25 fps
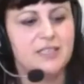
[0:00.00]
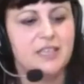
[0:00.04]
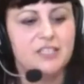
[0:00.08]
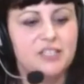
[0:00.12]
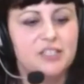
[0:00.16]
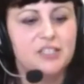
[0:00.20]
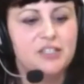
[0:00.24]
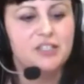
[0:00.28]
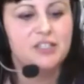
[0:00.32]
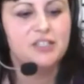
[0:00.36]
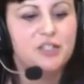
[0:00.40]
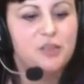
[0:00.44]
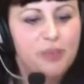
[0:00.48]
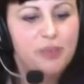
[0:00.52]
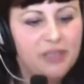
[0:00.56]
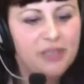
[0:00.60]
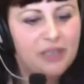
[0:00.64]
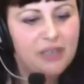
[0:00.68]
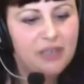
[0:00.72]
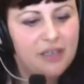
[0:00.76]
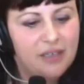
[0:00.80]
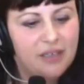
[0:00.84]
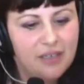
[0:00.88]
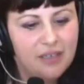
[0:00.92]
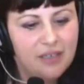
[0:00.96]
can touch a little bit
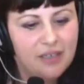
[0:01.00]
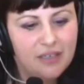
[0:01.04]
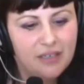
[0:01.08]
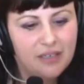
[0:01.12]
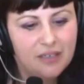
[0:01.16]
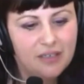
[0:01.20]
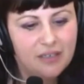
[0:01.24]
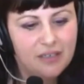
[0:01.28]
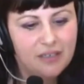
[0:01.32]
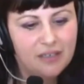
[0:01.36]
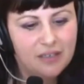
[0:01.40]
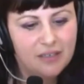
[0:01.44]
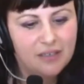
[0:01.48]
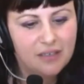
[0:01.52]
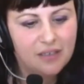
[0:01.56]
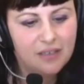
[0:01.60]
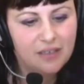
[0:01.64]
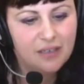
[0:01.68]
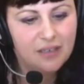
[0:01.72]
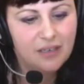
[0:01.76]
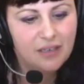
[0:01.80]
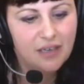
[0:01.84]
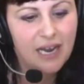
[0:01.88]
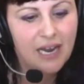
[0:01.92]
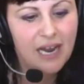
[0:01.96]
on uh,
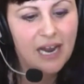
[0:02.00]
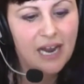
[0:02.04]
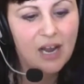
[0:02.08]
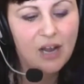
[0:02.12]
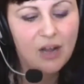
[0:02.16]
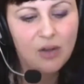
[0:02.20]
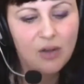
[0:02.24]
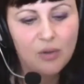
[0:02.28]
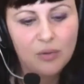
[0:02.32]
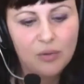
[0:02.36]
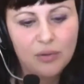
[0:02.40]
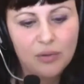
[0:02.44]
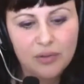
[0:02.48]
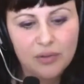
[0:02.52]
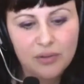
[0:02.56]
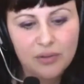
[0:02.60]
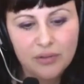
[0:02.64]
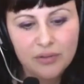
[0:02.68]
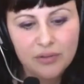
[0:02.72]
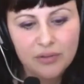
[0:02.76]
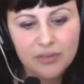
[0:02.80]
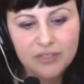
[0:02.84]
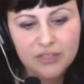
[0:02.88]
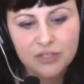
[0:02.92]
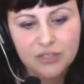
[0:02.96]
how
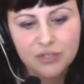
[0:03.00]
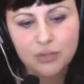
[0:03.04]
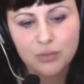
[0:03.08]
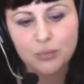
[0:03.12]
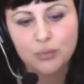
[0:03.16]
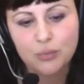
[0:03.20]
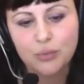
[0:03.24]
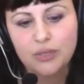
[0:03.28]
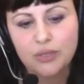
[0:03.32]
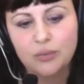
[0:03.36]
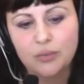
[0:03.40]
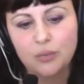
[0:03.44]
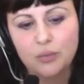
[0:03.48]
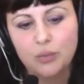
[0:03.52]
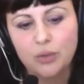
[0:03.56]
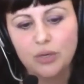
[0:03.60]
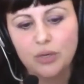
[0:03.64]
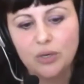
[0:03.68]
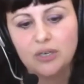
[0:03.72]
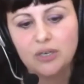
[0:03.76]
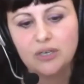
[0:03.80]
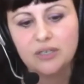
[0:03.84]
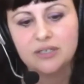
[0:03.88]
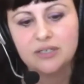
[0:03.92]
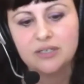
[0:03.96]
this jewelry
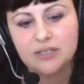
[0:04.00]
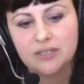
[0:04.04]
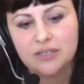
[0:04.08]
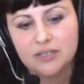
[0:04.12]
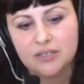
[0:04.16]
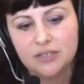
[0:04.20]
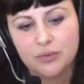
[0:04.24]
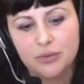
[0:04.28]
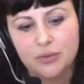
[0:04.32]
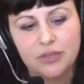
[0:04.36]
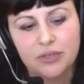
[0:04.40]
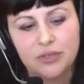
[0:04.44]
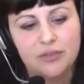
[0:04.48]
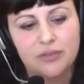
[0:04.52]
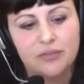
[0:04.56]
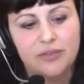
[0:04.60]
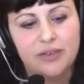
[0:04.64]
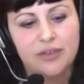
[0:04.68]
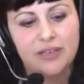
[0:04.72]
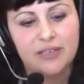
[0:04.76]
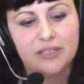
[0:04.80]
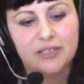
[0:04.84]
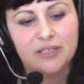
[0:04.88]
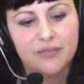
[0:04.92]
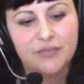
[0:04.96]
works sort of
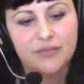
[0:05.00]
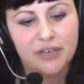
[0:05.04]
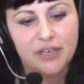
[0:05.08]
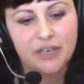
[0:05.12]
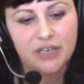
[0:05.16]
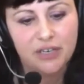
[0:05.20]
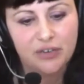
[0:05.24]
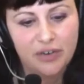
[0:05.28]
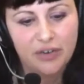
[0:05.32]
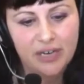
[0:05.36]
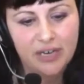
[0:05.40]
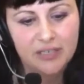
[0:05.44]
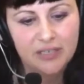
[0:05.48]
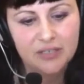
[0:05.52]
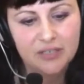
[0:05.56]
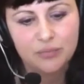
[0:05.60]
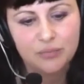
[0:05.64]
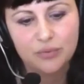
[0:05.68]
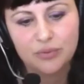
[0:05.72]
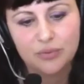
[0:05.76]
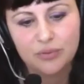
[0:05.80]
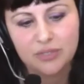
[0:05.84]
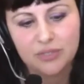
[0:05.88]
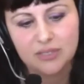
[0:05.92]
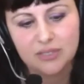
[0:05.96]
as very
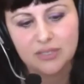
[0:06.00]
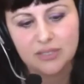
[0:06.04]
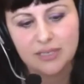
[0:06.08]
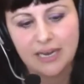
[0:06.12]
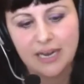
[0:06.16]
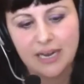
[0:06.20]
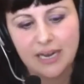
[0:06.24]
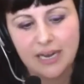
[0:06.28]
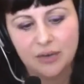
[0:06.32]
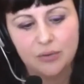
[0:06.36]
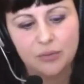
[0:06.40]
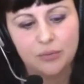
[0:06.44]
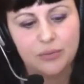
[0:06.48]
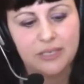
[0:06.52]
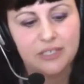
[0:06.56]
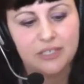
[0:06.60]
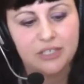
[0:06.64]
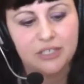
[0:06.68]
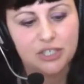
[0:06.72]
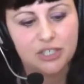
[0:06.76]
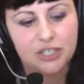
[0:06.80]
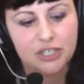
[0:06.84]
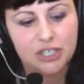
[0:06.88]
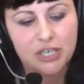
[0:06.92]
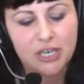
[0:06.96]
grassroots
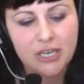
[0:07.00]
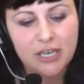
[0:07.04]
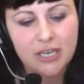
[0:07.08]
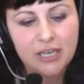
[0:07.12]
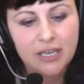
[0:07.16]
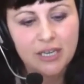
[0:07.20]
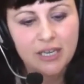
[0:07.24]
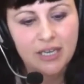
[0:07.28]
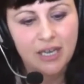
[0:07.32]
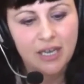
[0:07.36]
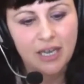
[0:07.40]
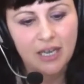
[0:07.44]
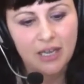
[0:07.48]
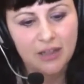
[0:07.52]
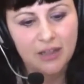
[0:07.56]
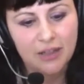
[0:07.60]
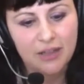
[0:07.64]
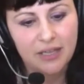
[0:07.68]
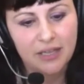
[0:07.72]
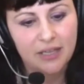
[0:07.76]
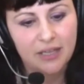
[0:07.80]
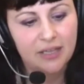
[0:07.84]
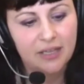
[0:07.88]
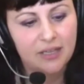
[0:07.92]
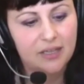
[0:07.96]
outreach. Uh,
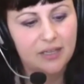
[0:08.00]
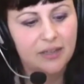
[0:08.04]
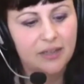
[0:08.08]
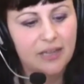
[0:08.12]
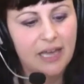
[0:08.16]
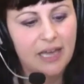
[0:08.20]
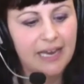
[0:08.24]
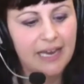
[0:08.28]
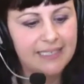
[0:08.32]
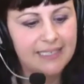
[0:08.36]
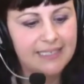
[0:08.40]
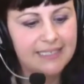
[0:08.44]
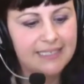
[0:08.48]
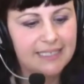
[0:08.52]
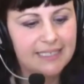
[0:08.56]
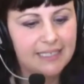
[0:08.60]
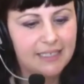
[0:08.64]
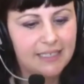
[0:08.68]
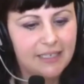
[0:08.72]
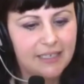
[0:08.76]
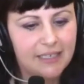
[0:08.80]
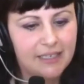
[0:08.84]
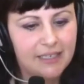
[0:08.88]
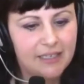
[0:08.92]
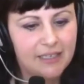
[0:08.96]
the, the
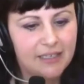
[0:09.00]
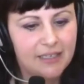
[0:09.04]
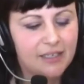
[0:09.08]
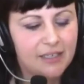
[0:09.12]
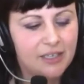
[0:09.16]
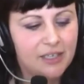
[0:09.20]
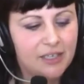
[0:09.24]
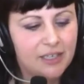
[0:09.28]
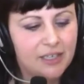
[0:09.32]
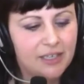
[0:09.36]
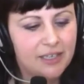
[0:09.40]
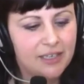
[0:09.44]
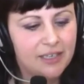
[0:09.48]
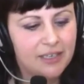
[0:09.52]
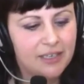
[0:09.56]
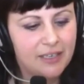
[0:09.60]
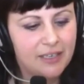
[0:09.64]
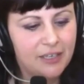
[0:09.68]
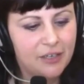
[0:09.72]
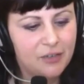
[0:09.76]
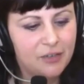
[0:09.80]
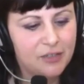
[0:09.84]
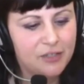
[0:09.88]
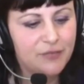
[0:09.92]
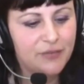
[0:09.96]
idea,
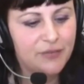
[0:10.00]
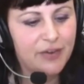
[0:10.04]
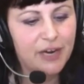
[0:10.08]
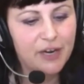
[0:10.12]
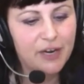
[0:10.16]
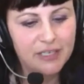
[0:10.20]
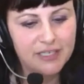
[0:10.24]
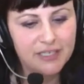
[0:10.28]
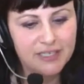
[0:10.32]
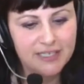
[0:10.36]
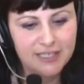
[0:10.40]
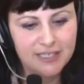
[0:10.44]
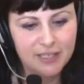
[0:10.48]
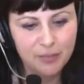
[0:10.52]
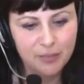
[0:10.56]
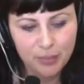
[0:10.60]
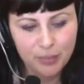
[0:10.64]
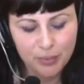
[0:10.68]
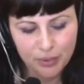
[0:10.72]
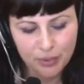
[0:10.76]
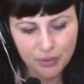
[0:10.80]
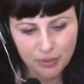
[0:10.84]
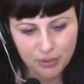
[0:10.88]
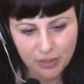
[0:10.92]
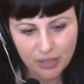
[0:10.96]
you know, is very
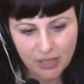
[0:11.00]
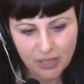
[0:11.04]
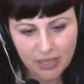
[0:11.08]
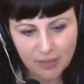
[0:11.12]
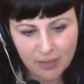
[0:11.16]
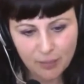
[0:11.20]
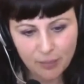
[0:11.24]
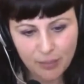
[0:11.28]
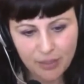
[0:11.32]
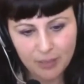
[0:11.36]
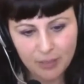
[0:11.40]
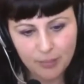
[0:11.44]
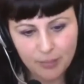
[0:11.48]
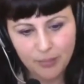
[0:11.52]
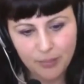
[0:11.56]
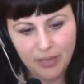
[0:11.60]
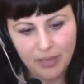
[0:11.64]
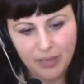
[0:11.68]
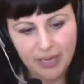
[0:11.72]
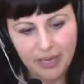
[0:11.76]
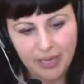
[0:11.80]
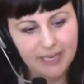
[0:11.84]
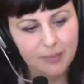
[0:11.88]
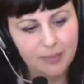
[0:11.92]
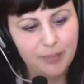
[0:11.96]
simple. People,
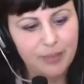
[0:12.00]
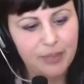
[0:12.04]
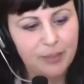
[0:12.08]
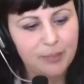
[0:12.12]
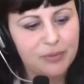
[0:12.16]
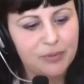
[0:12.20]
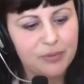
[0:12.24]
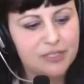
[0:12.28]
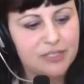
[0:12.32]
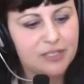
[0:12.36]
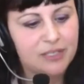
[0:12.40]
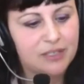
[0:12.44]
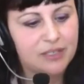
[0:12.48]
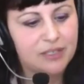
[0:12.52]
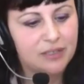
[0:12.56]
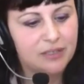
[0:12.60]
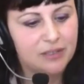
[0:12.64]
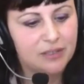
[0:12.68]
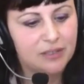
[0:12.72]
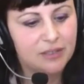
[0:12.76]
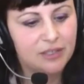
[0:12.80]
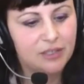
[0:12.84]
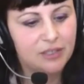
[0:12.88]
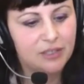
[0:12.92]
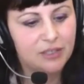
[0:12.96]
I get people
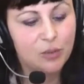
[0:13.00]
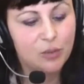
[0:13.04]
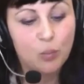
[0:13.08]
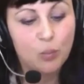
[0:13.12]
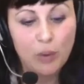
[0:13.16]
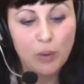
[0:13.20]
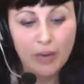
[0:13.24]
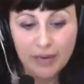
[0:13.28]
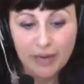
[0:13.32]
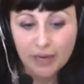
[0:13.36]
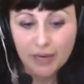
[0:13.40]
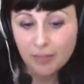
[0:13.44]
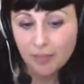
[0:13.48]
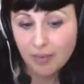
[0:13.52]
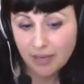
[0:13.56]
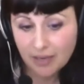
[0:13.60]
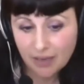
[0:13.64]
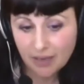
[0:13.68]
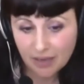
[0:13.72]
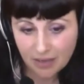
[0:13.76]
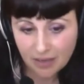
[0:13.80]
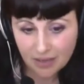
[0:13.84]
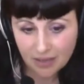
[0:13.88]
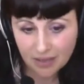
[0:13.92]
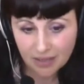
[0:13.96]
to, you know, wear
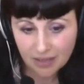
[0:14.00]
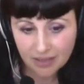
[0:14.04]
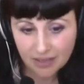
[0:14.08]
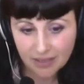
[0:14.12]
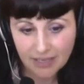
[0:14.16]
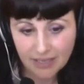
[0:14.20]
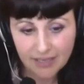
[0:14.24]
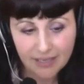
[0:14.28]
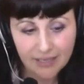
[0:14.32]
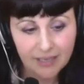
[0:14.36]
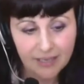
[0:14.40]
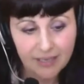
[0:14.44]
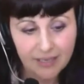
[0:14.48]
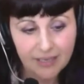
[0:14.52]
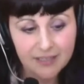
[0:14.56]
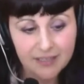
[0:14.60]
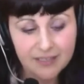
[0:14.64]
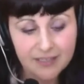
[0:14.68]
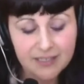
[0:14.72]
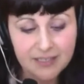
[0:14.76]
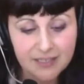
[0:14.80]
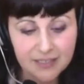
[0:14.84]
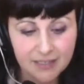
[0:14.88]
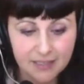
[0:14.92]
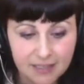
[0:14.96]
my art, and
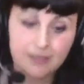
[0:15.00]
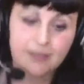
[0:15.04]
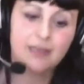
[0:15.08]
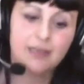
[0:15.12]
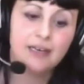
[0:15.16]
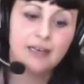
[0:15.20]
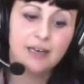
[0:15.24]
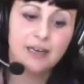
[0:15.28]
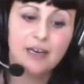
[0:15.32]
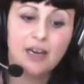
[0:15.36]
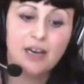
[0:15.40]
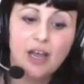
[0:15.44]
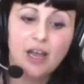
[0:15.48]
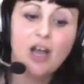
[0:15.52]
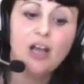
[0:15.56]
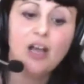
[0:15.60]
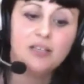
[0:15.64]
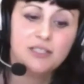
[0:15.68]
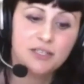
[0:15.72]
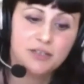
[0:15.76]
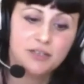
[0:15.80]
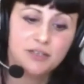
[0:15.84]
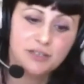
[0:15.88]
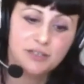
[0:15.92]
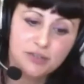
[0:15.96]
it's, and then
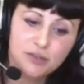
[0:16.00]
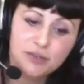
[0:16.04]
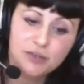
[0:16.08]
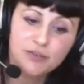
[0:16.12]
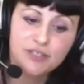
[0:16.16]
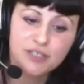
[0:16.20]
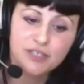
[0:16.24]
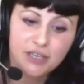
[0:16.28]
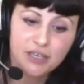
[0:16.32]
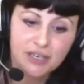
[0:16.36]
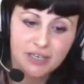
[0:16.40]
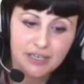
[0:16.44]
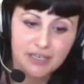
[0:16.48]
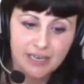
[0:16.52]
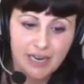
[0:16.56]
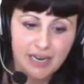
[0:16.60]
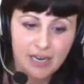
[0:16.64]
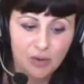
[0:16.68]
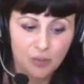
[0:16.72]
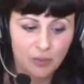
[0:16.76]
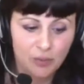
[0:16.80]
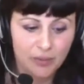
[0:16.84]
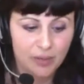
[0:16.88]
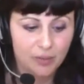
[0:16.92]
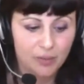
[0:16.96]
also it sort of started
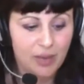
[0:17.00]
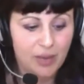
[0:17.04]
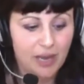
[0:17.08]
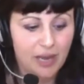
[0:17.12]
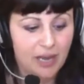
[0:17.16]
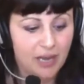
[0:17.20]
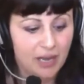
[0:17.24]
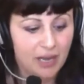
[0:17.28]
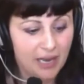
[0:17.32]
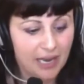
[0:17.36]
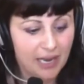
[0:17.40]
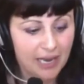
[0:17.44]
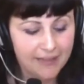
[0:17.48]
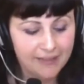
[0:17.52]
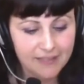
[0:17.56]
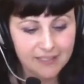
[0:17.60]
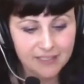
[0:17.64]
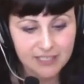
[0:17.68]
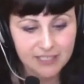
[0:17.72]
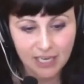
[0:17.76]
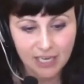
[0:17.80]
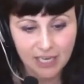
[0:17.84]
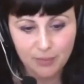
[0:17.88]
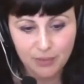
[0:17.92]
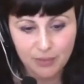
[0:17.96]
out where at the
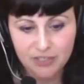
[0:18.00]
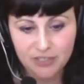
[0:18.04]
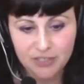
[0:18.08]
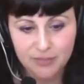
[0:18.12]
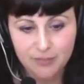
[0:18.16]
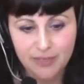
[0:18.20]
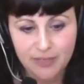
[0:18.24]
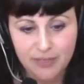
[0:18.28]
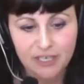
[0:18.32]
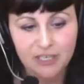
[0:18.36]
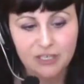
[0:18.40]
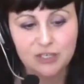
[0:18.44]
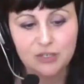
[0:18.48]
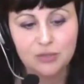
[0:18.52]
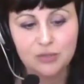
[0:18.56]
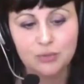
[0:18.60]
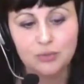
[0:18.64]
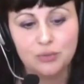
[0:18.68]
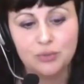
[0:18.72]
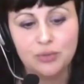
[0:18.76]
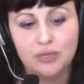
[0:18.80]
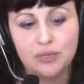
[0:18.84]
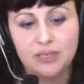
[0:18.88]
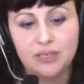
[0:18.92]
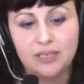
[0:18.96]
time when I was making
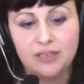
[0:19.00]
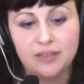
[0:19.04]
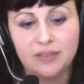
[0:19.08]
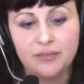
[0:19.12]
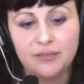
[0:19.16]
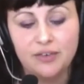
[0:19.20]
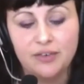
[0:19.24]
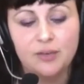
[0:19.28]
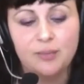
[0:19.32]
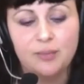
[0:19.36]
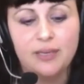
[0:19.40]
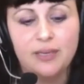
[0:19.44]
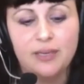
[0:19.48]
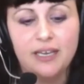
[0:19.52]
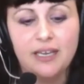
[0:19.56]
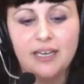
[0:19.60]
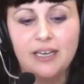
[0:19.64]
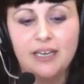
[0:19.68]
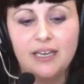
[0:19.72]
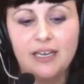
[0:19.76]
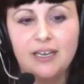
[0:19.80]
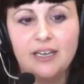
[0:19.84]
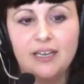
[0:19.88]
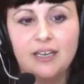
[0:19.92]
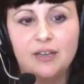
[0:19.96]
jewelry in the very
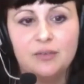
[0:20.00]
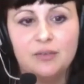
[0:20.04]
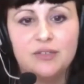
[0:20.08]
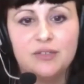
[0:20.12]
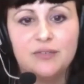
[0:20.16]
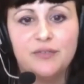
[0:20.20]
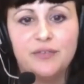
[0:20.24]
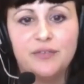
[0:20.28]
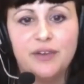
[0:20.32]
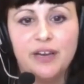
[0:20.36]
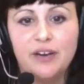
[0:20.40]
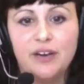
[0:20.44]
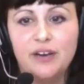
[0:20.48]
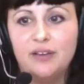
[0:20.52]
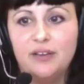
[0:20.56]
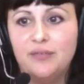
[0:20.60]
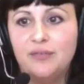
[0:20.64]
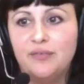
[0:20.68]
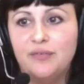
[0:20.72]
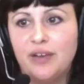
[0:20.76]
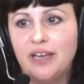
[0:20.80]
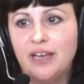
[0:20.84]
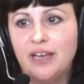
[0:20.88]
beginning, it was very